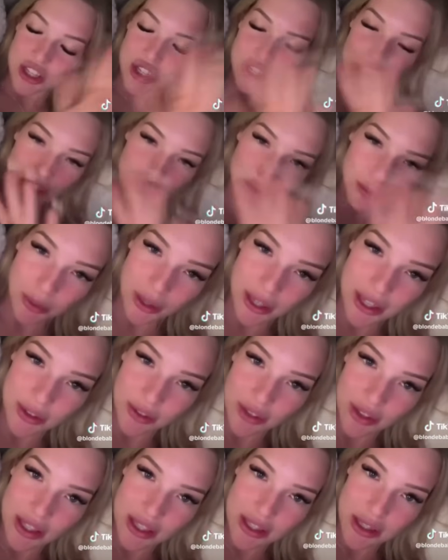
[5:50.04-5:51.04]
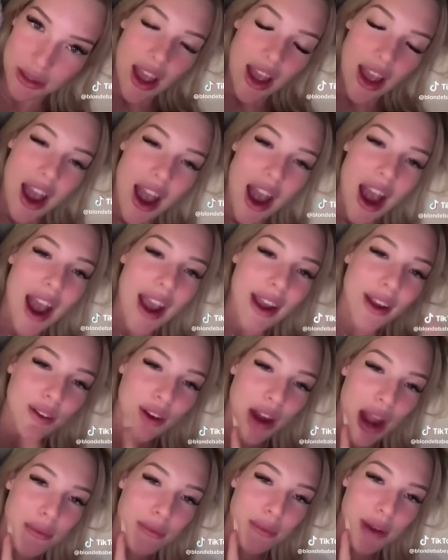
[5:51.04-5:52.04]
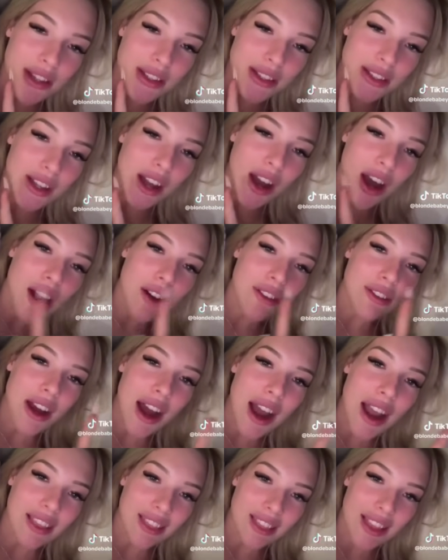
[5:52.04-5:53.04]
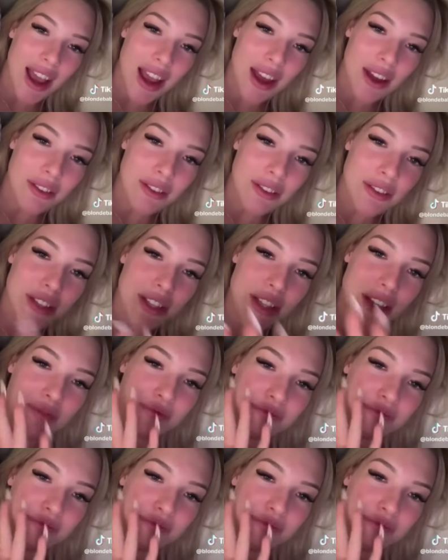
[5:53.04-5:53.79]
she explained everything to me. I grabbed my stuff, I left.